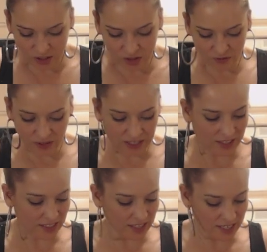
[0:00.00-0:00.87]
going to
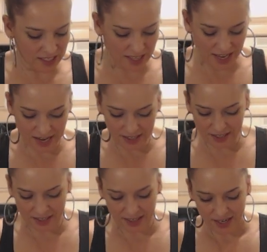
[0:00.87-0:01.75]
finely dice
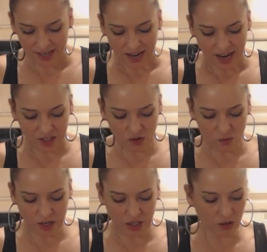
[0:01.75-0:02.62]
that I
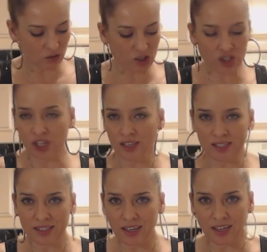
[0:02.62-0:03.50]
don't want huge
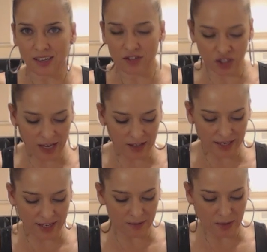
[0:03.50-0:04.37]
chunks of
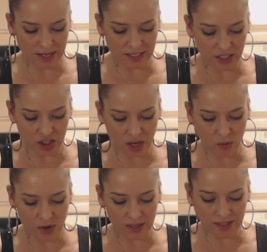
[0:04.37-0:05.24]
shallot in my dish.
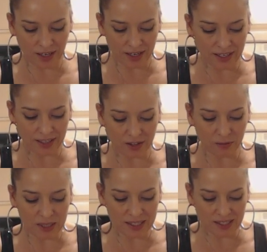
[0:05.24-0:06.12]
I want tiny
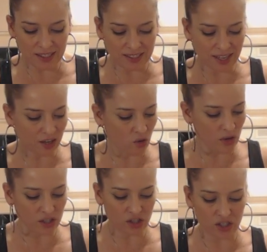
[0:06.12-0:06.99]
little pieces that are
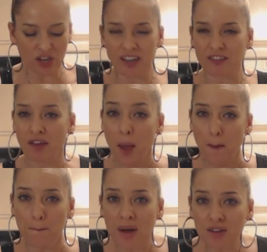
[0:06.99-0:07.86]
going to just kind
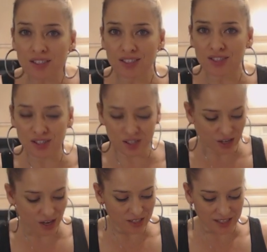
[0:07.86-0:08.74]
of melt into the
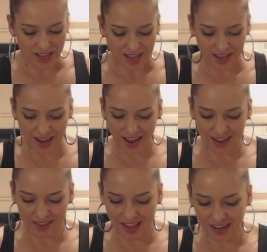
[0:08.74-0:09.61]
sauce and
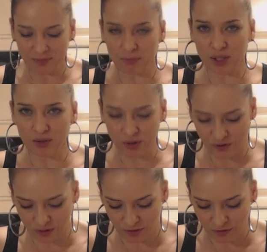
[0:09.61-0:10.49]
add that
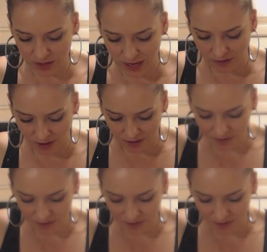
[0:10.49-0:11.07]
beautiful flavor.